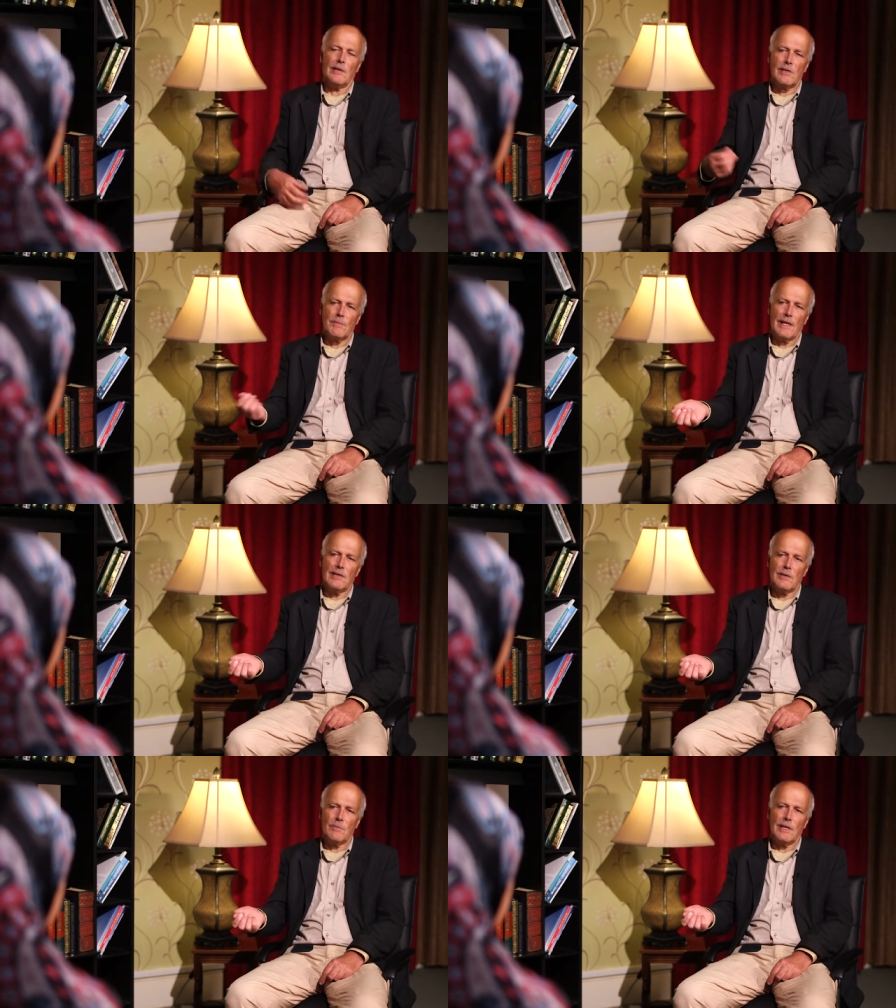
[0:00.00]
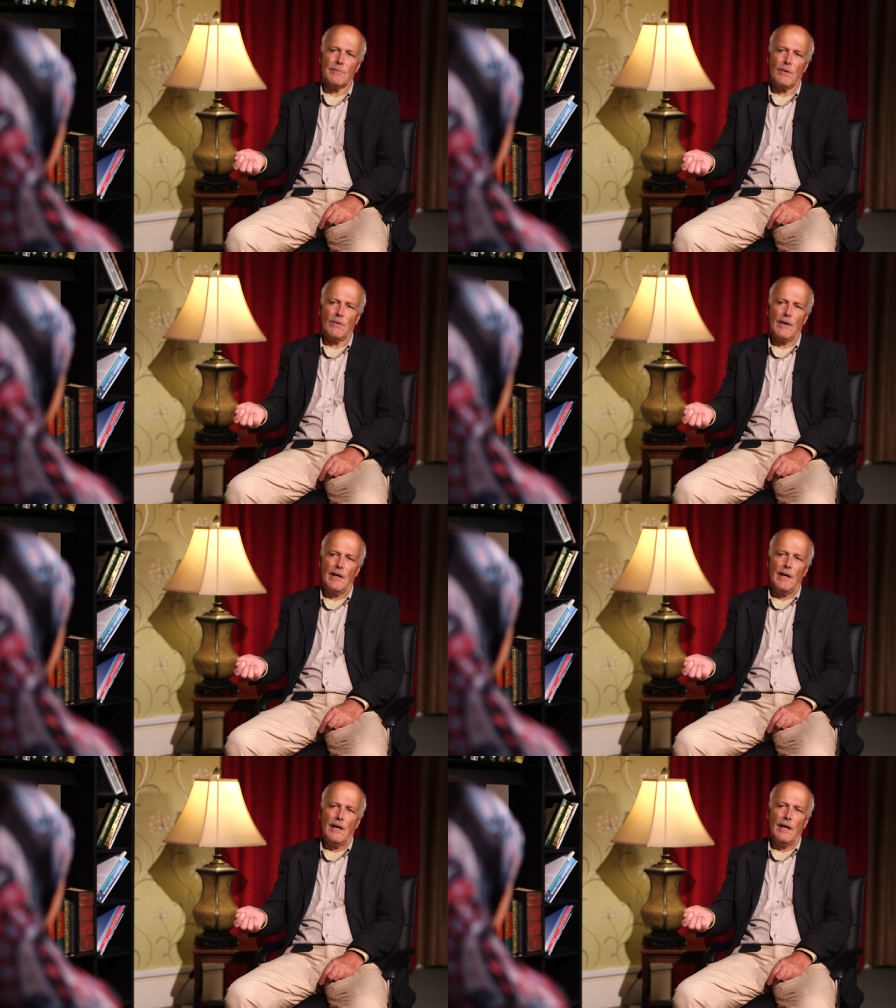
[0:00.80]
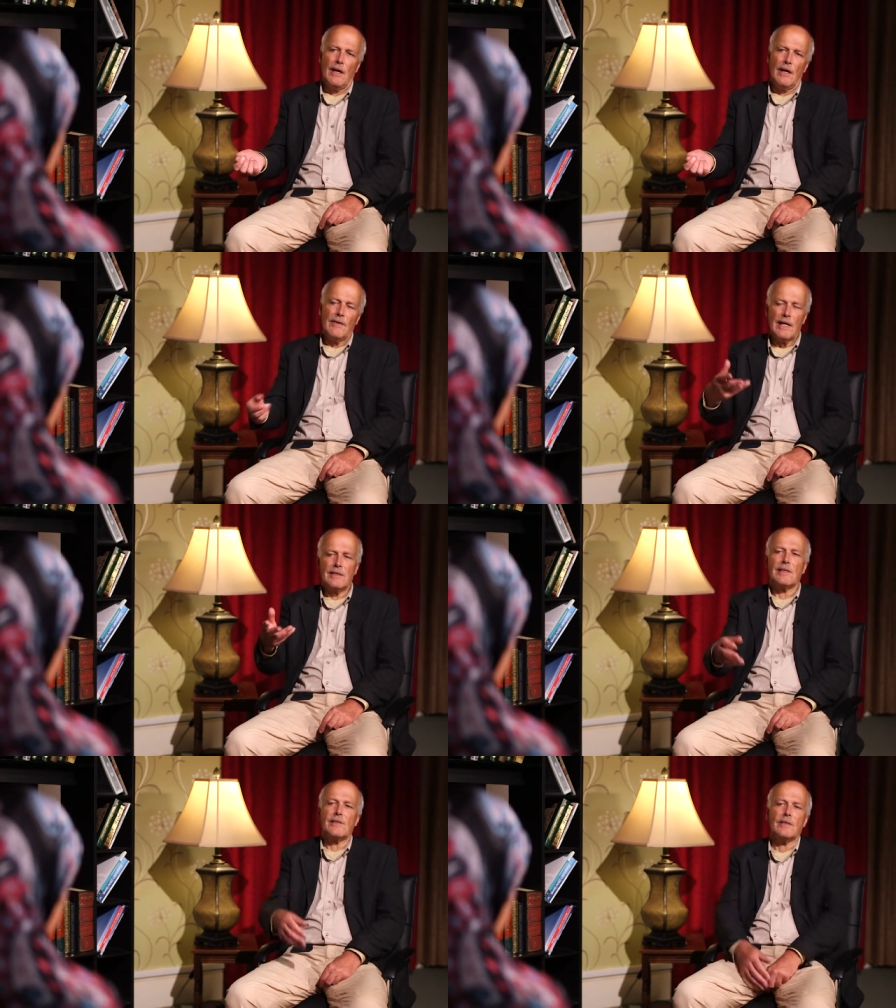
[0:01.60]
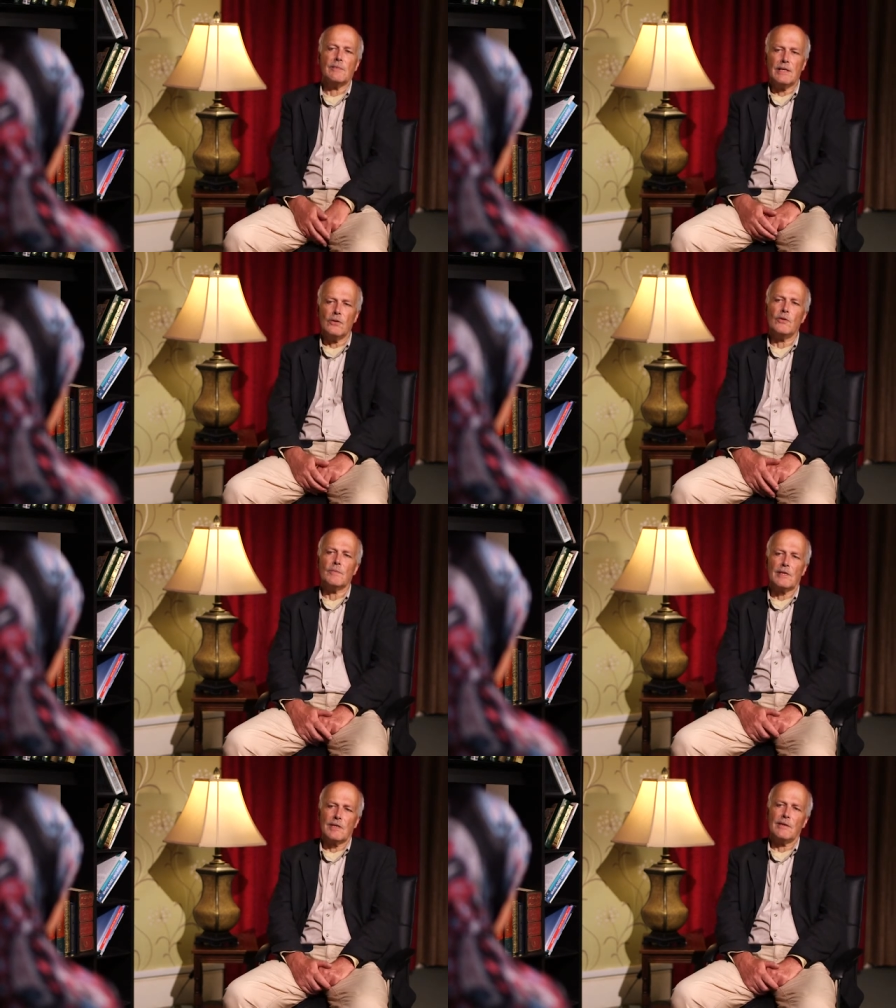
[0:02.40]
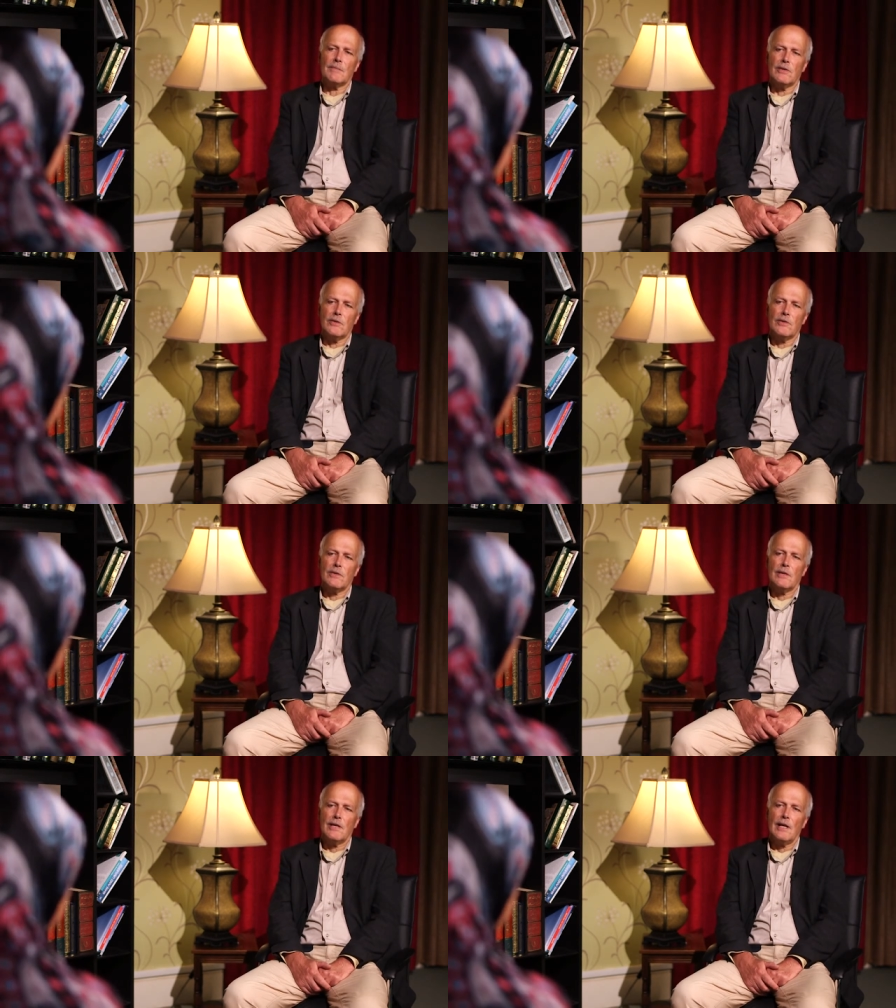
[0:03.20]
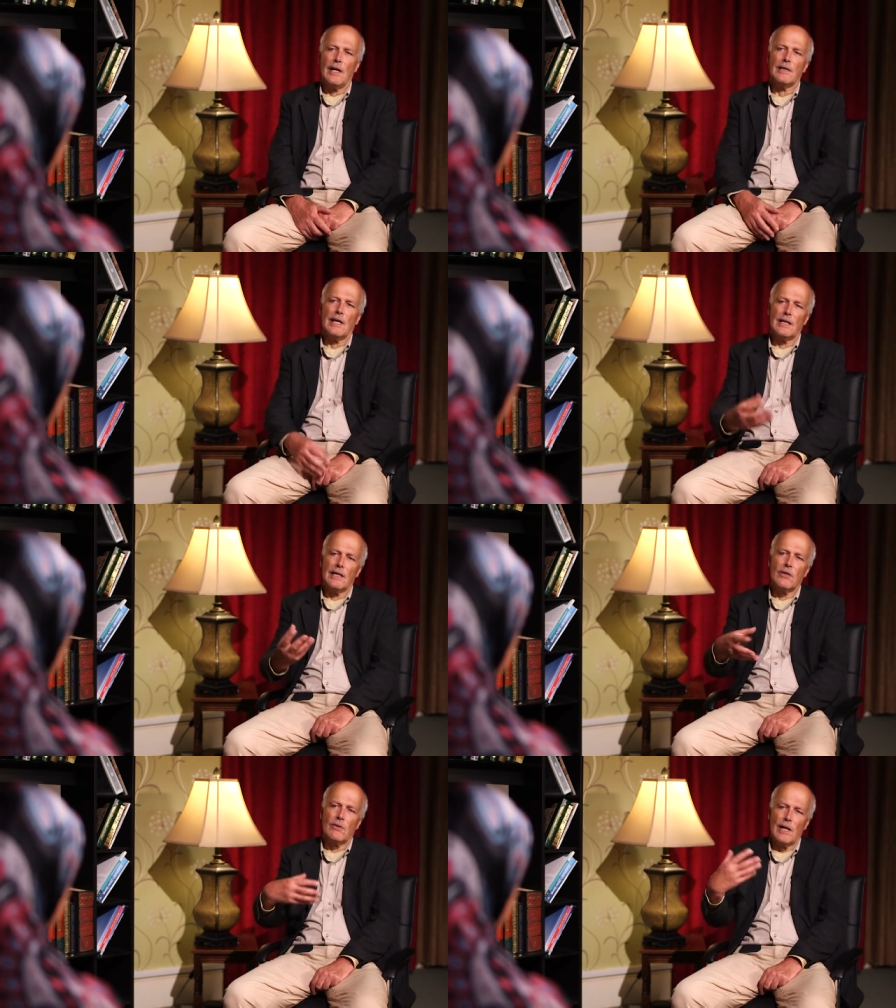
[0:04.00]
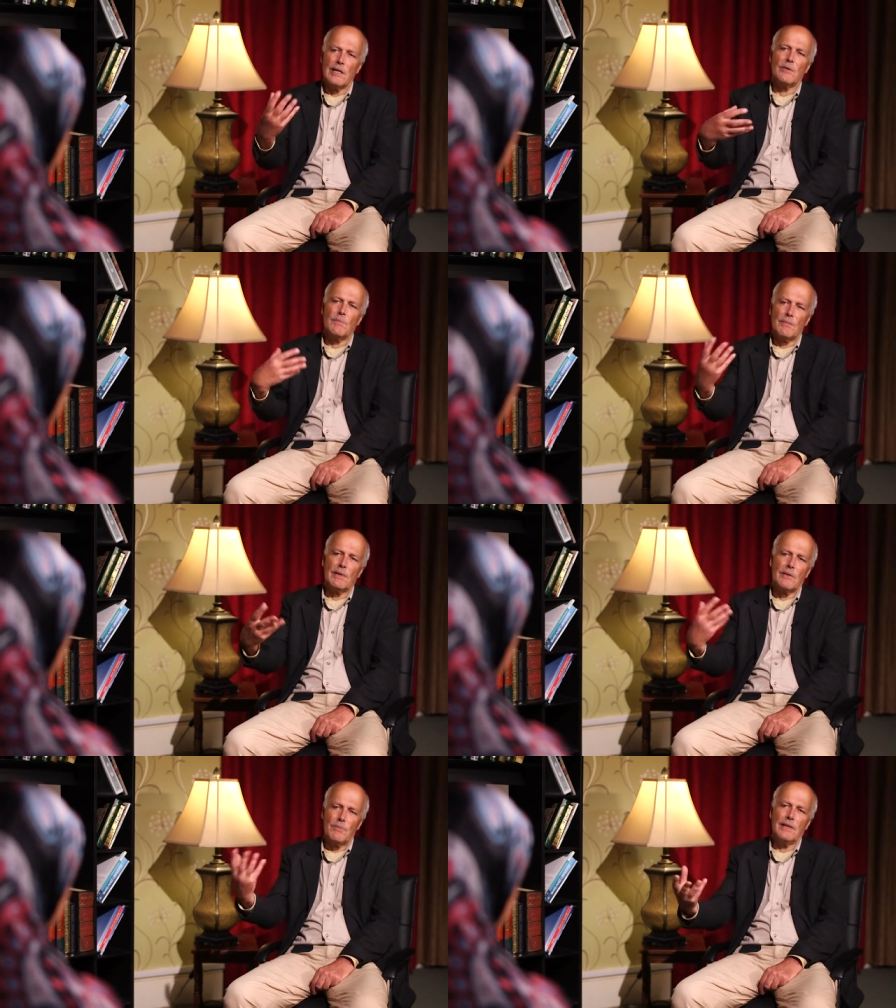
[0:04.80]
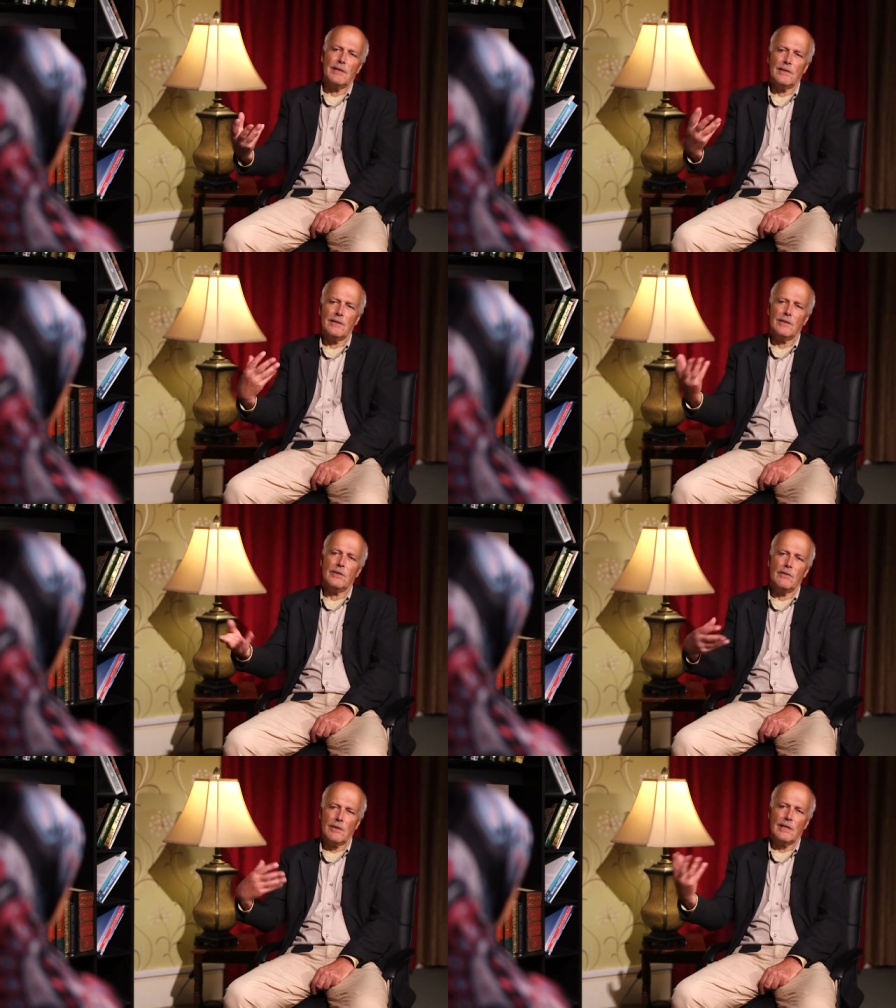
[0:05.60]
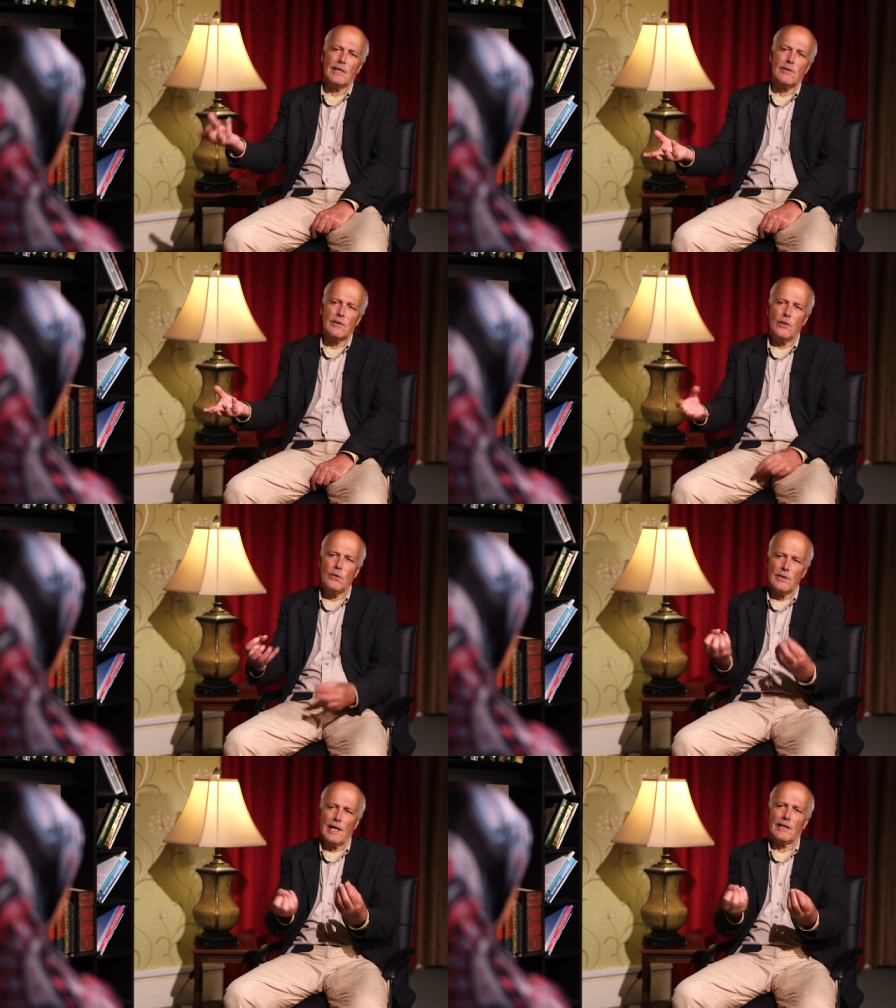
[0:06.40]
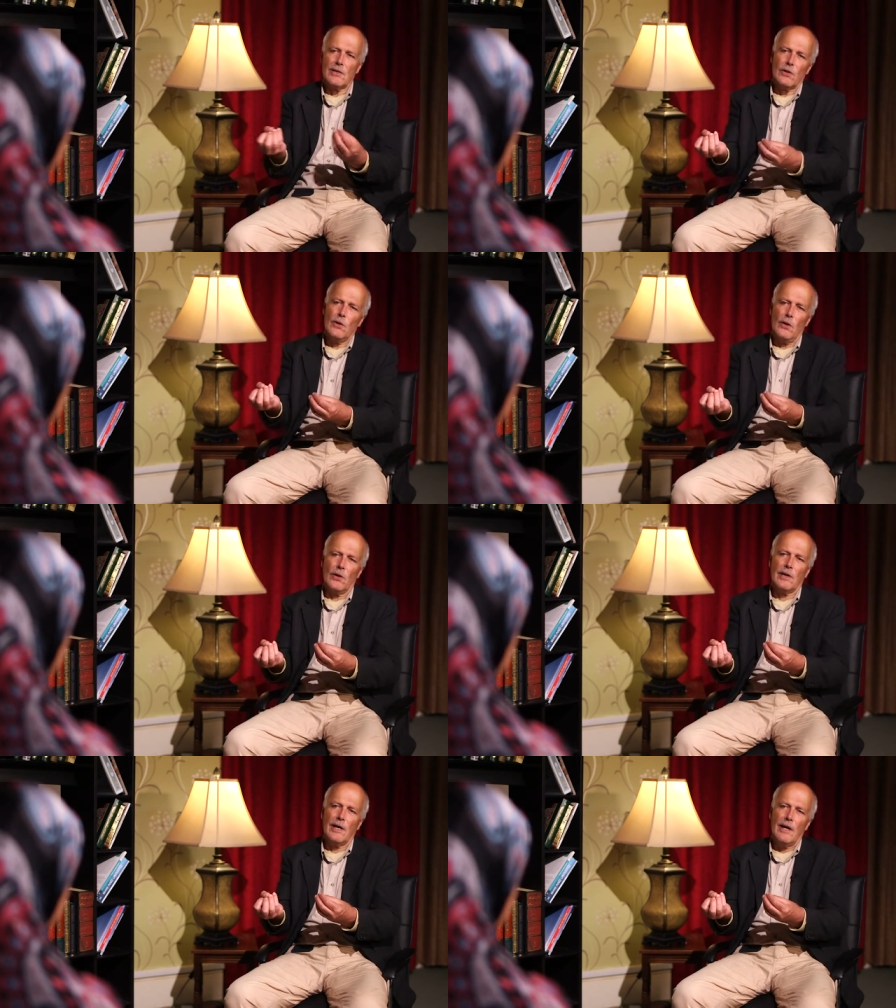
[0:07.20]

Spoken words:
you explain to people, that does them enormous damage, and it creates public opinion, and you can use that as a hook.